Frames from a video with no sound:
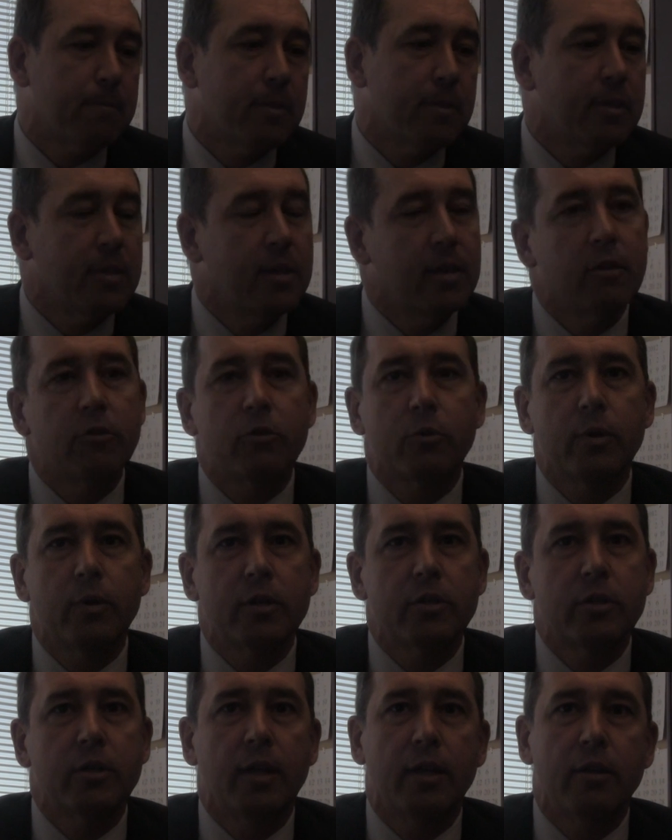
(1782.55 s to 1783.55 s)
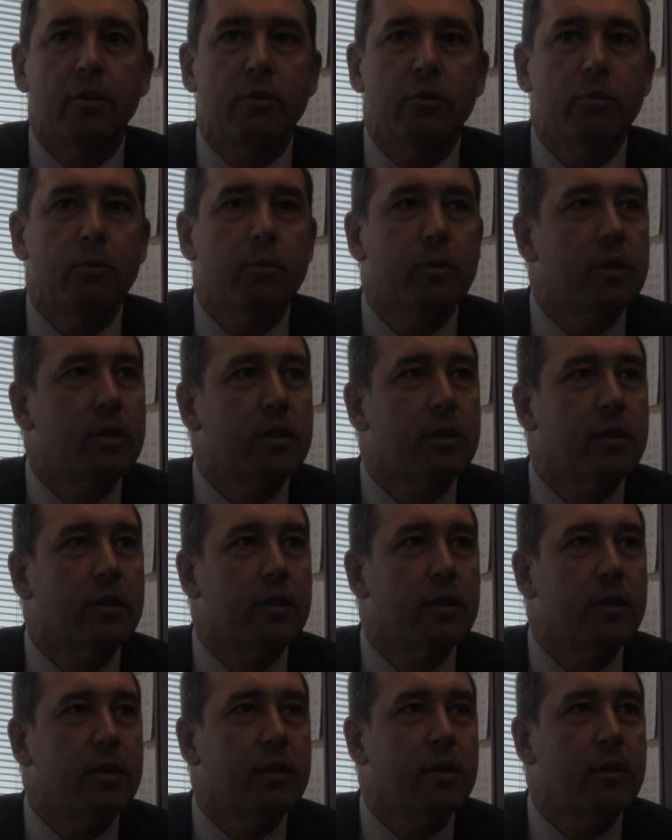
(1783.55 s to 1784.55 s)
The other question had to do with
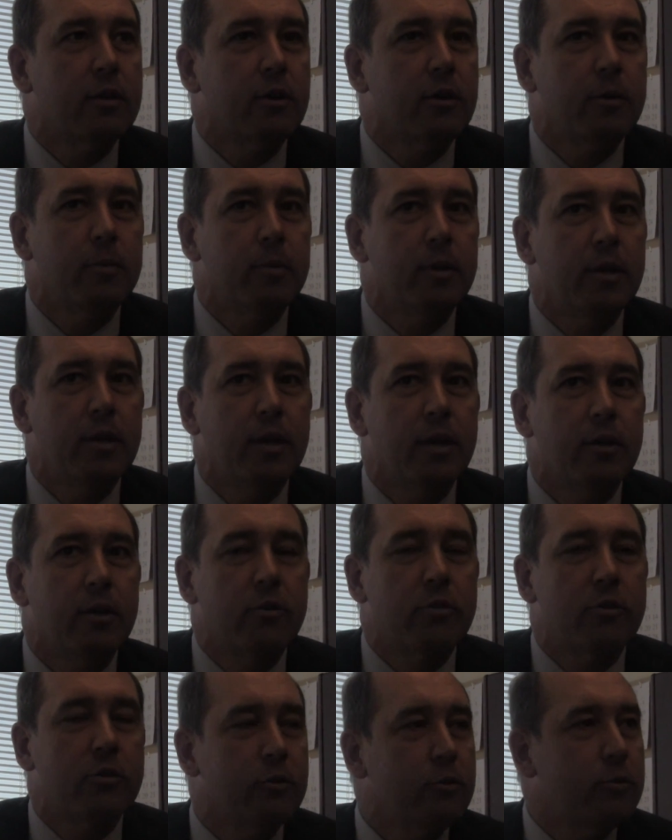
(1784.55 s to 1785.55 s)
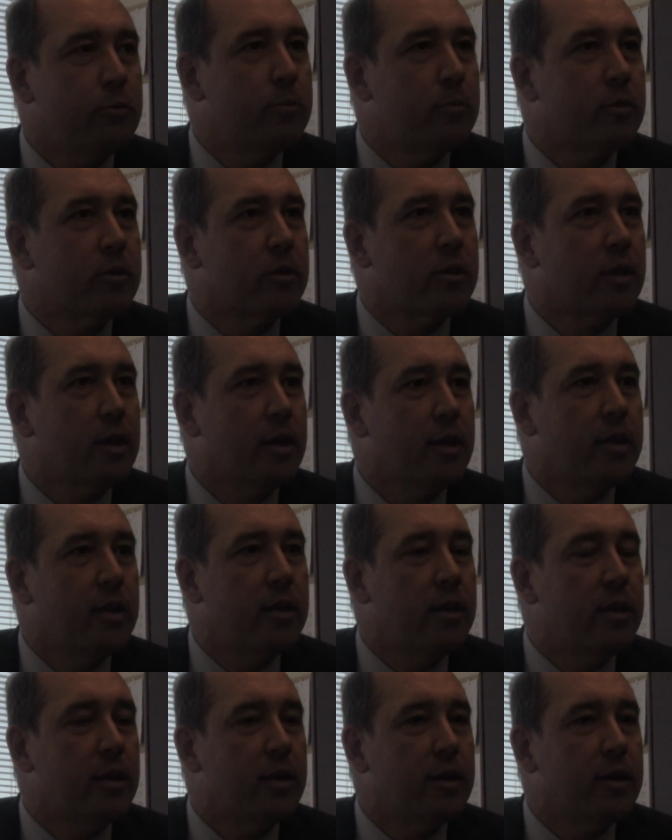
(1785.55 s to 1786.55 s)
the carbon nanotubes, and